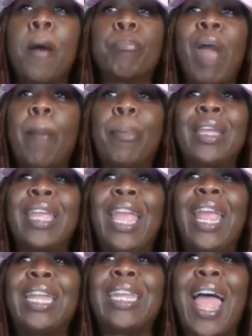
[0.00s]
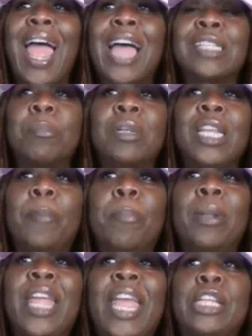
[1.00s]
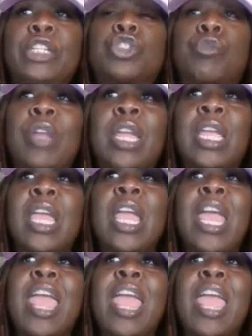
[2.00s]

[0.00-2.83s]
propagandize, manipulate, trick,